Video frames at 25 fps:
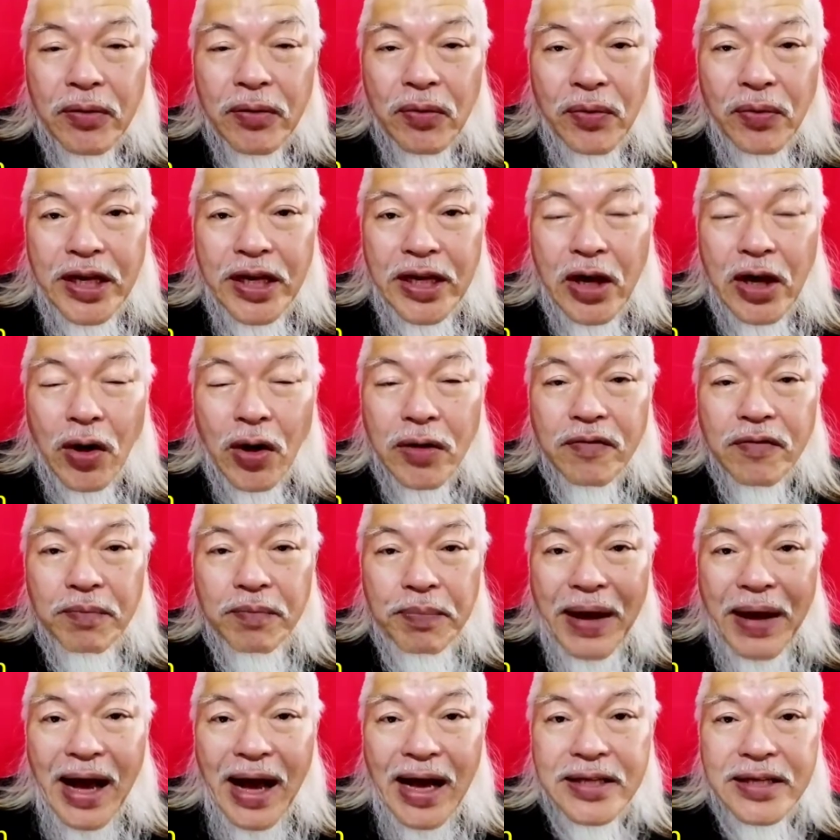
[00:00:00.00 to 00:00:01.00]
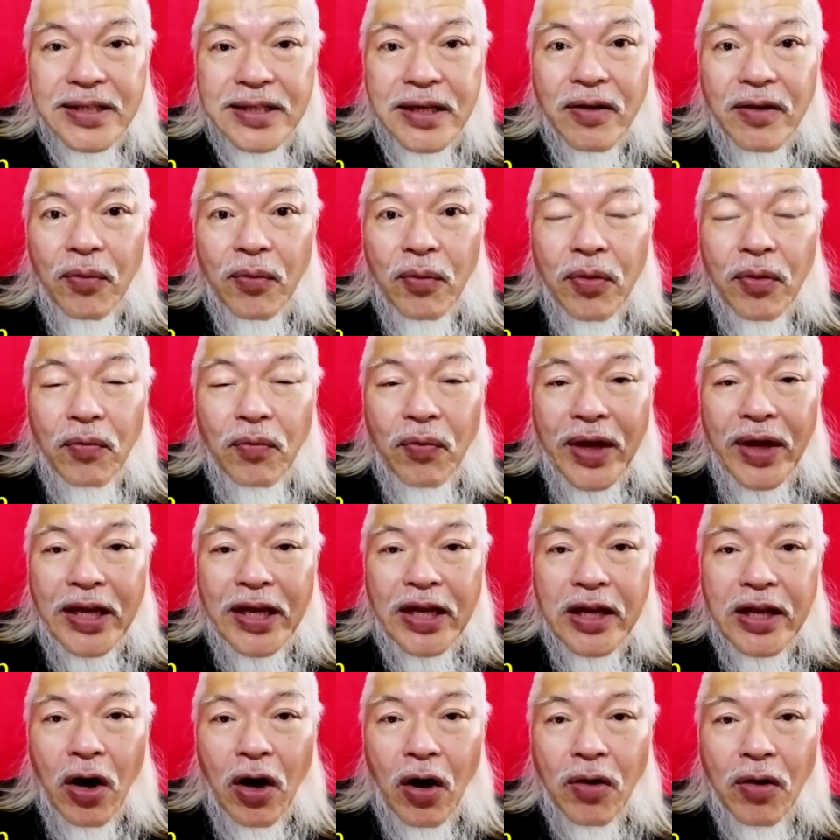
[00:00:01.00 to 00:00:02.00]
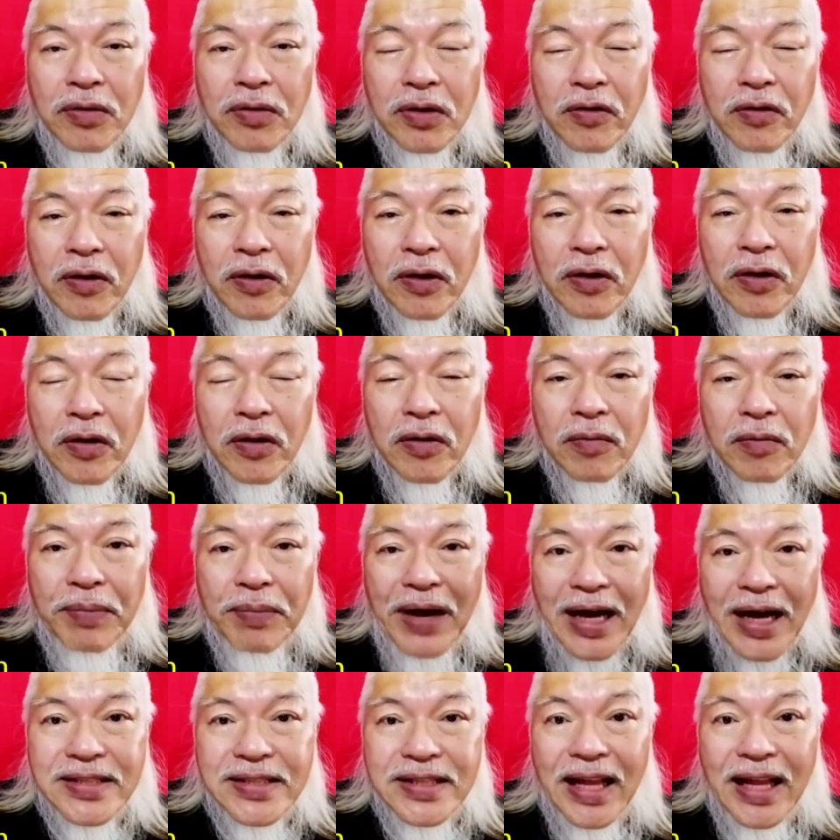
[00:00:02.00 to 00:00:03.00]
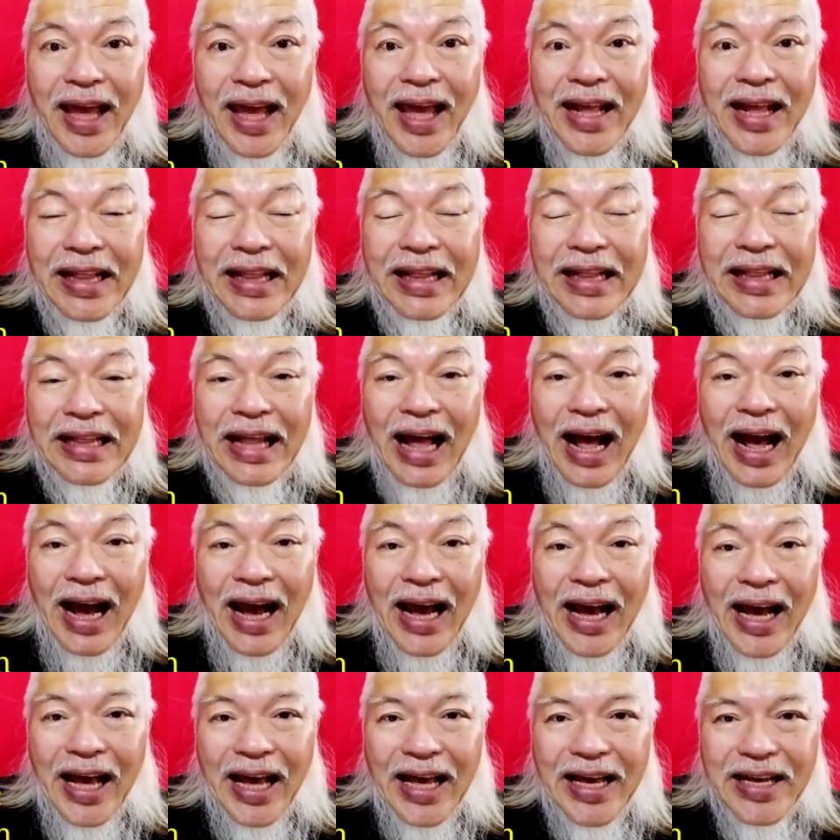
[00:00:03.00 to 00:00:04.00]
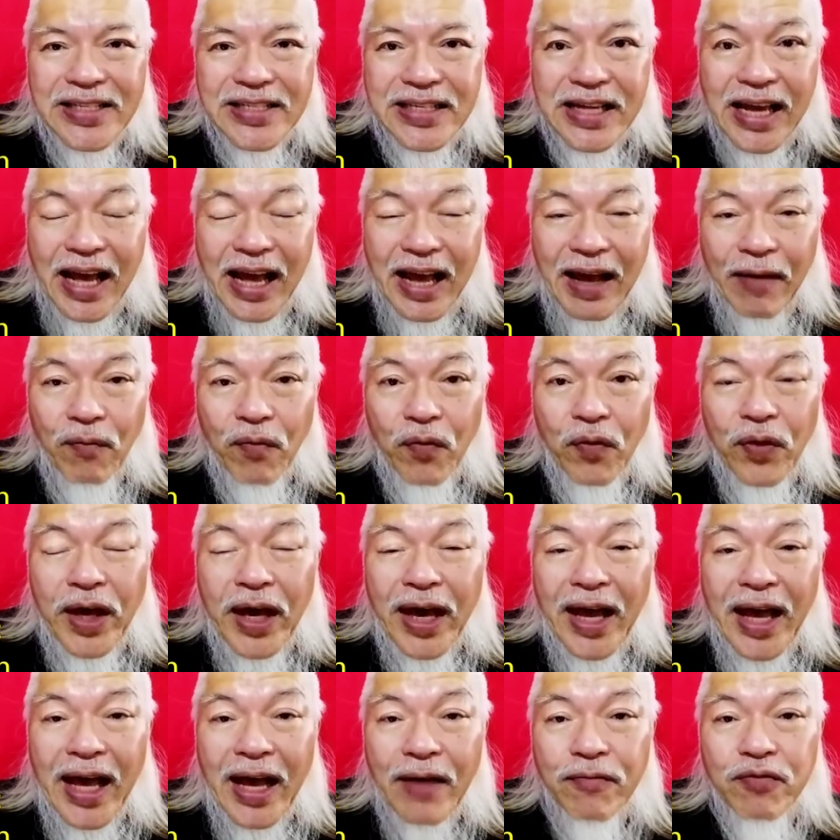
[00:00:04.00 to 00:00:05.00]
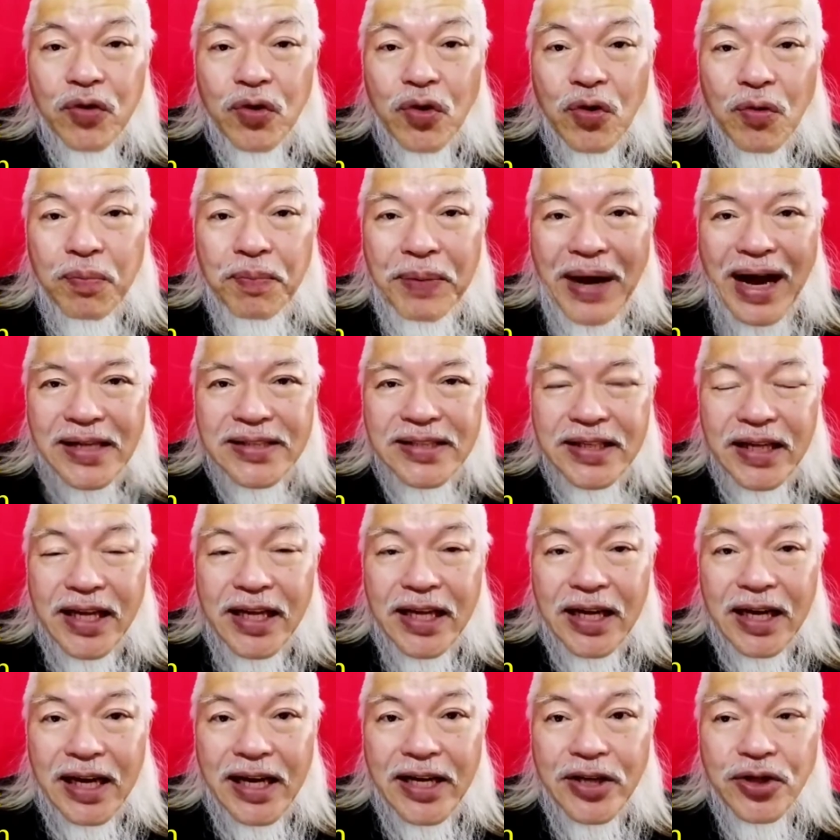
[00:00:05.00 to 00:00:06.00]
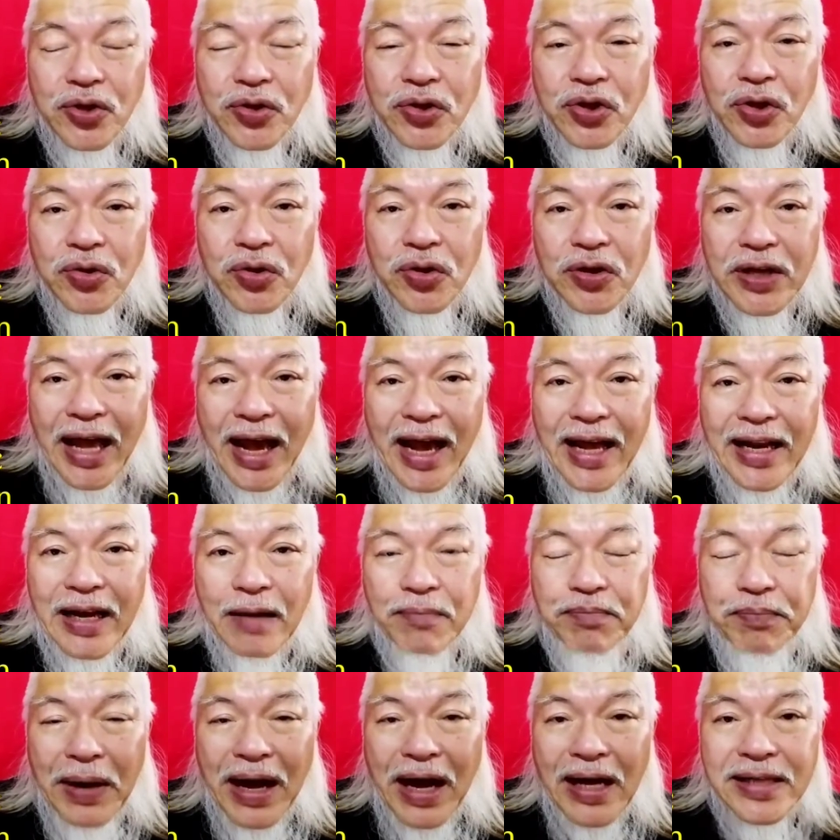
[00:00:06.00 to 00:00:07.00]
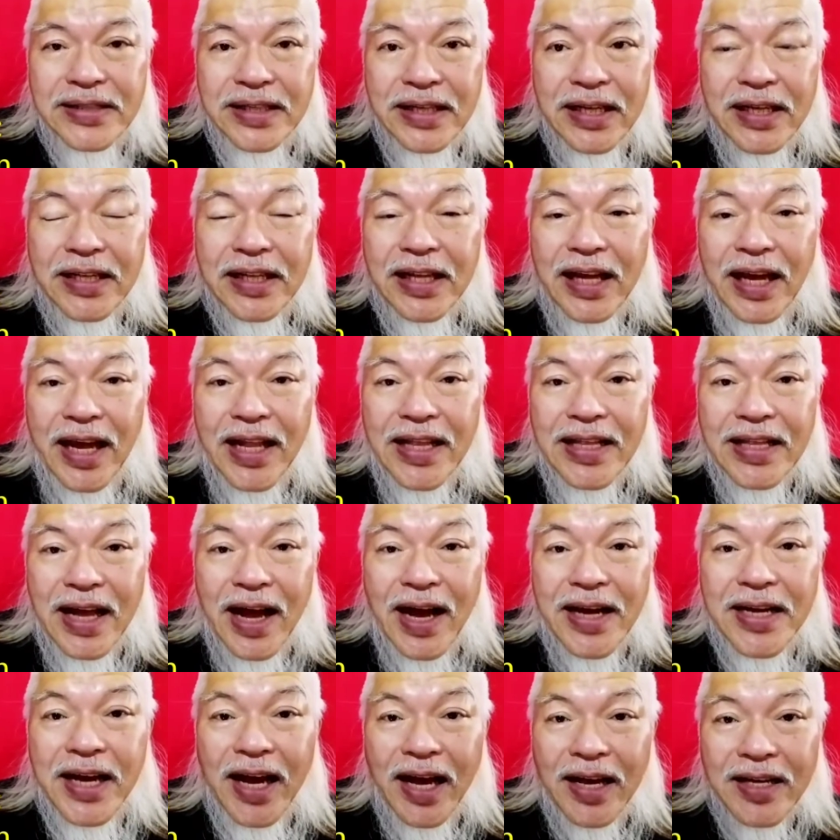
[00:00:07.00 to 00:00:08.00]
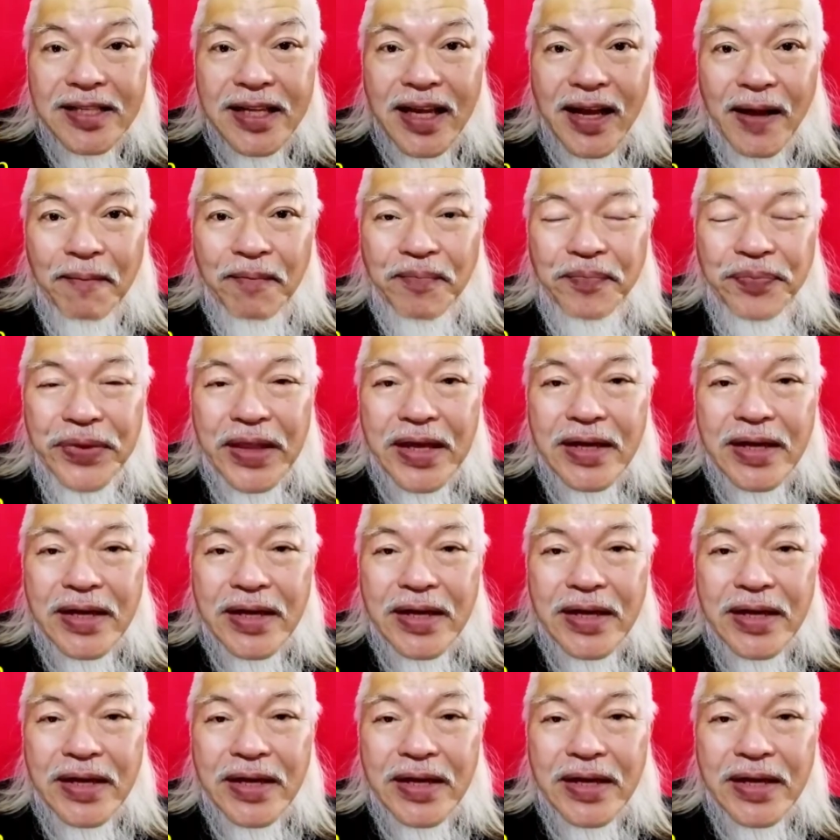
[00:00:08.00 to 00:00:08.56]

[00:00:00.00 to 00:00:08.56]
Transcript: We don't pass the entire exam. We have to pass English to get a pass in the entire exam.